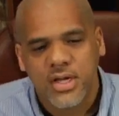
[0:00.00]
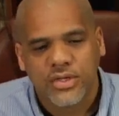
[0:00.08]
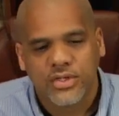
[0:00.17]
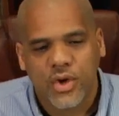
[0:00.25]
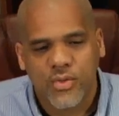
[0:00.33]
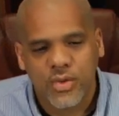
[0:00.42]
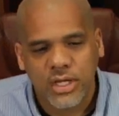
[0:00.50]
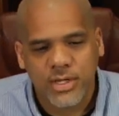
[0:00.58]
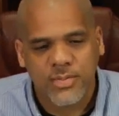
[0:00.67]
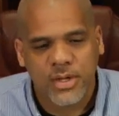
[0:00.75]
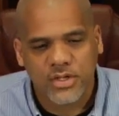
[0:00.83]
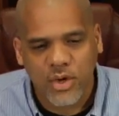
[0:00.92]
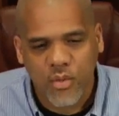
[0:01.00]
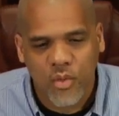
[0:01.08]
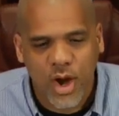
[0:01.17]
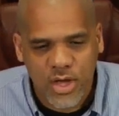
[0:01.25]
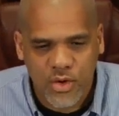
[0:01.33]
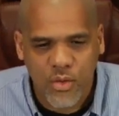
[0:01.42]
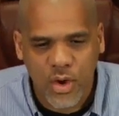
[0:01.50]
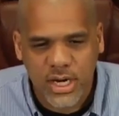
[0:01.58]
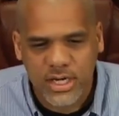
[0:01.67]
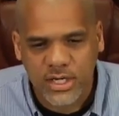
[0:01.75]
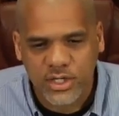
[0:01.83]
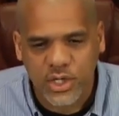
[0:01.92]
So it really depends on what you're
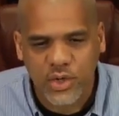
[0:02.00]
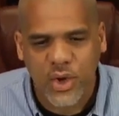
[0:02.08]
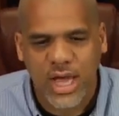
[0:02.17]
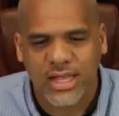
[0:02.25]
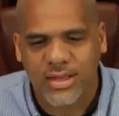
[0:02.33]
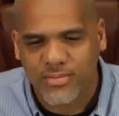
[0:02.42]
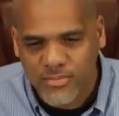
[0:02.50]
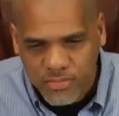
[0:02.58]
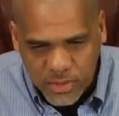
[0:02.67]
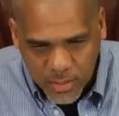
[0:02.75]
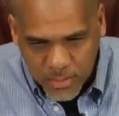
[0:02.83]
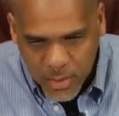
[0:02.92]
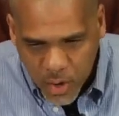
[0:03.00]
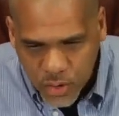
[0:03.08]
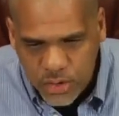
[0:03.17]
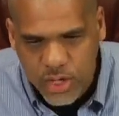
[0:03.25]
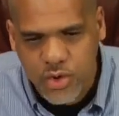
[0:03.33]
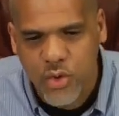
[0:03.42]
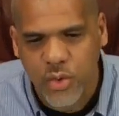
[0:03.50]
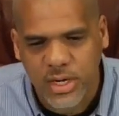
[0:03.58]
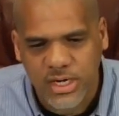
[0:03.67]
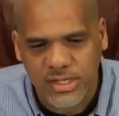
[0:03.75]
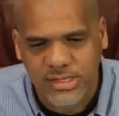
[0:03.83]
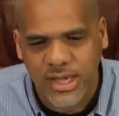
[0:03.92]
wanting to do and the mode that you're
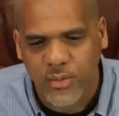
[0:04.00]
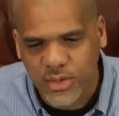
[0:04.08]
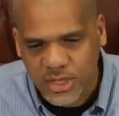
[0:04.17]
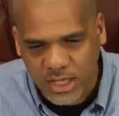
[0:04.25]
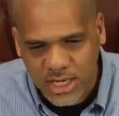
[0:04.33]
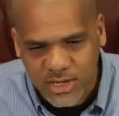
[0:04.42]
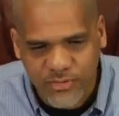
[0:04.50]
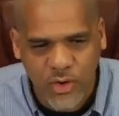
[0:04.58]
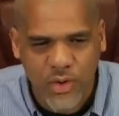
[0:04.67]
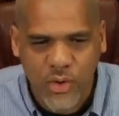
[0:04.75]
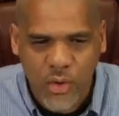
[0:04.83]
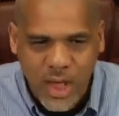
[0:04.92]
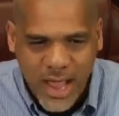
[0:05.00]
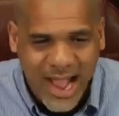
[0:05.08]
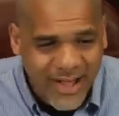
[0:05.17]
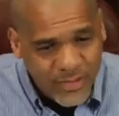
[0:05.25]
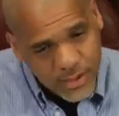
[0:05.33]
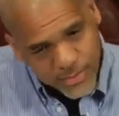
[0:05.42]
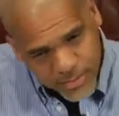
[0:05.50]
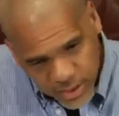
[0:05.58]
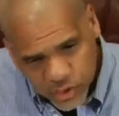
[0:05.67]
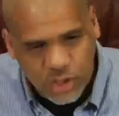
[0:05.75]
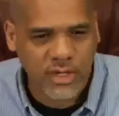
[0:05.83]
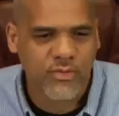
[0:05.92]
wanting to set with the lead vocal and the
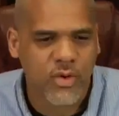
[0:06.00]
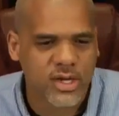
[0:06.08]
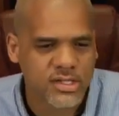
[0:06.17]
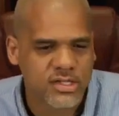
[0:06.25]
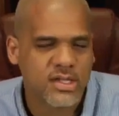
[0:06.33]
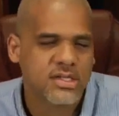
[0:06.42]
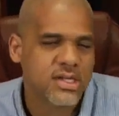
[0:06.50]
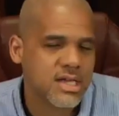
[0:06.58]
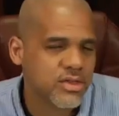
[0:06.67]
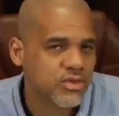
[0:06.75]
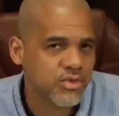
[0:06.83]
dimension of where it sits in the